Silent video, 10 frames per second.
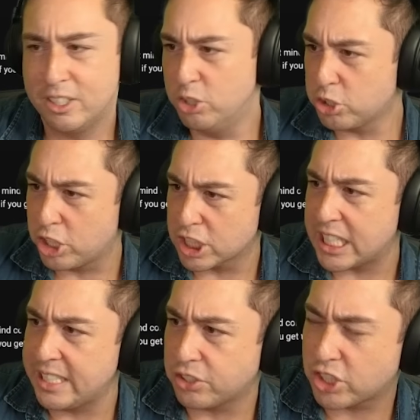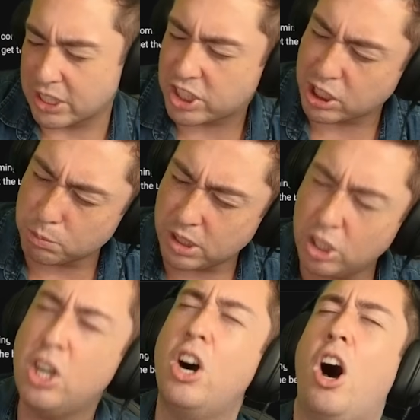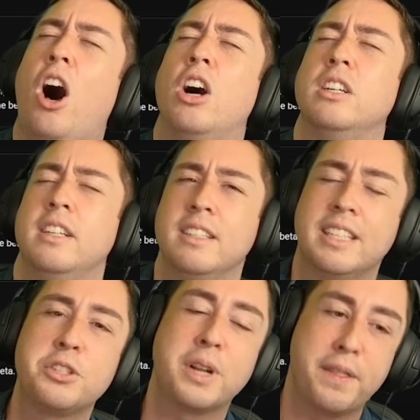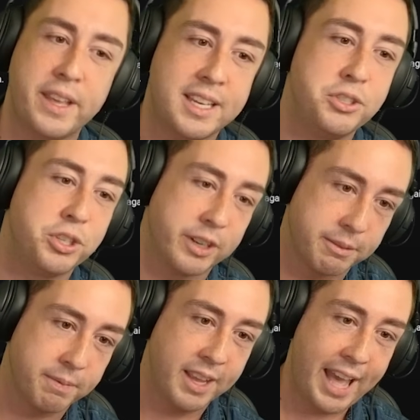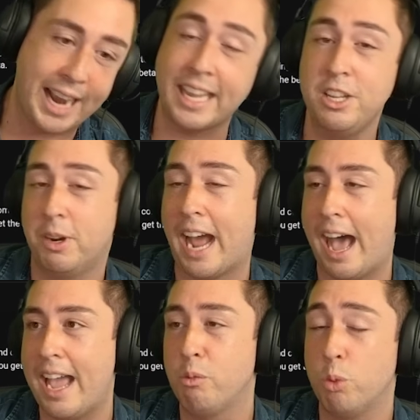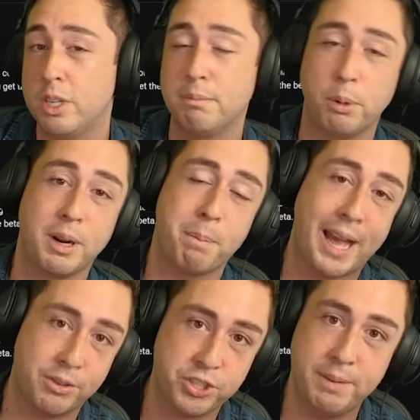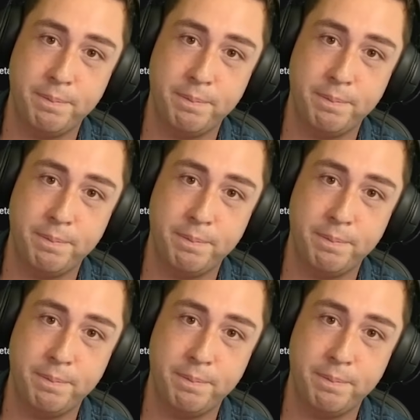Oh God, I hate this guy so much. Oh, that's what I think he's doing. Heck, you know what? I wouldn't put it past him